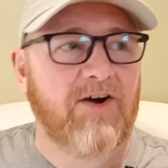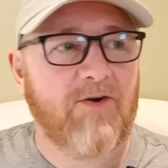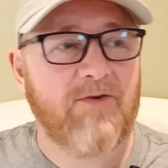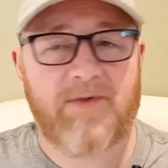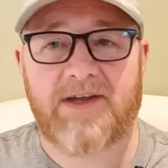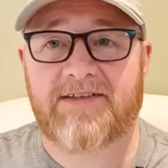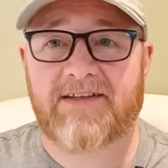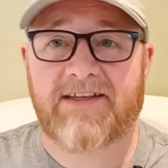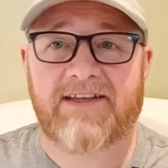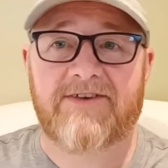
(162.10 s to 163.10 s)
all
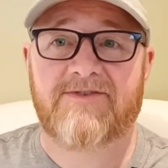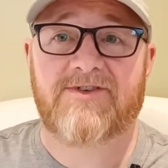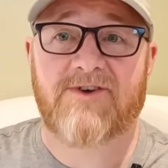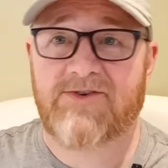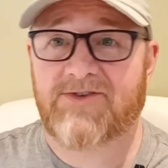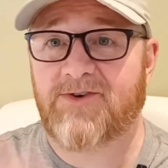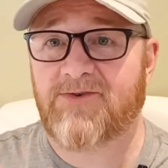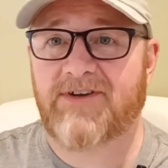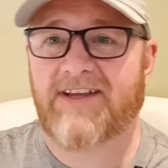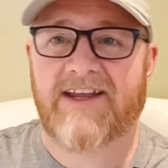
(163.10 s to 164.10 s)
basically, jaws
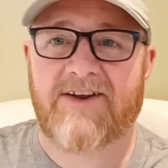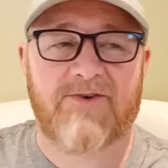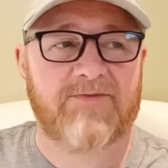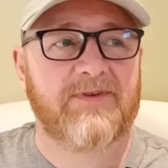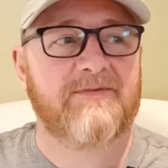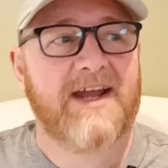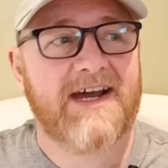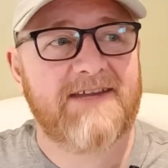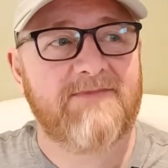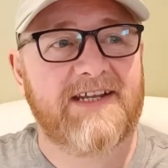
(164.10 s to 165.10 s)
going, getting all blue and
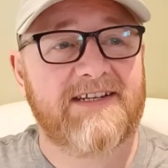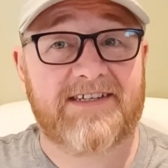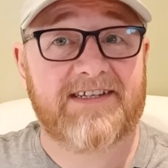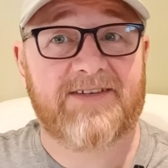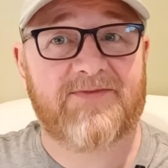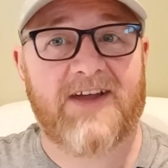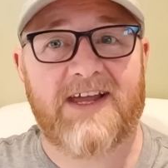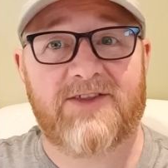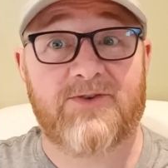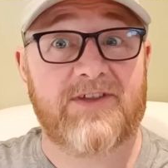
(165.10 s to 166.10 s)
animated as it's
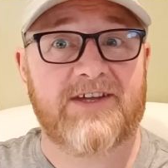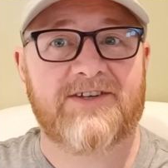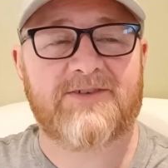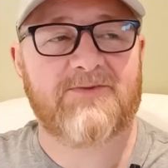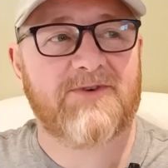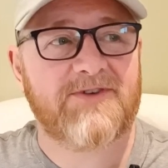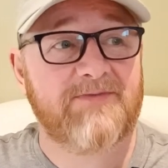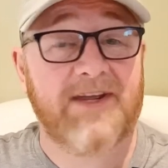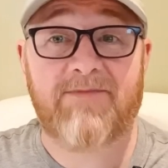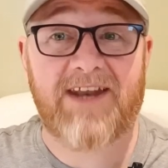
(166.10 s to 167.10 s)
flying through the air
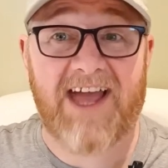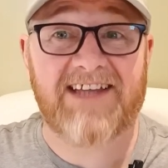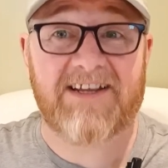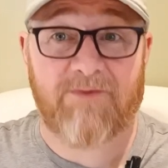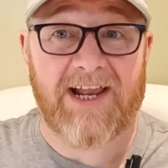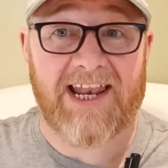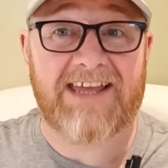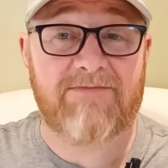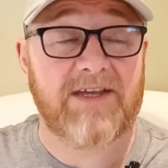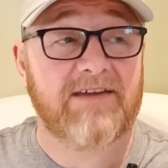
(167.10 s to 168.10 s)
towards me. I mean, it actually quite
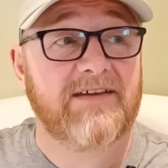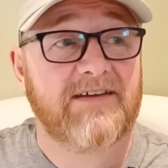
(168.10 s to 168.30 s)
liked me.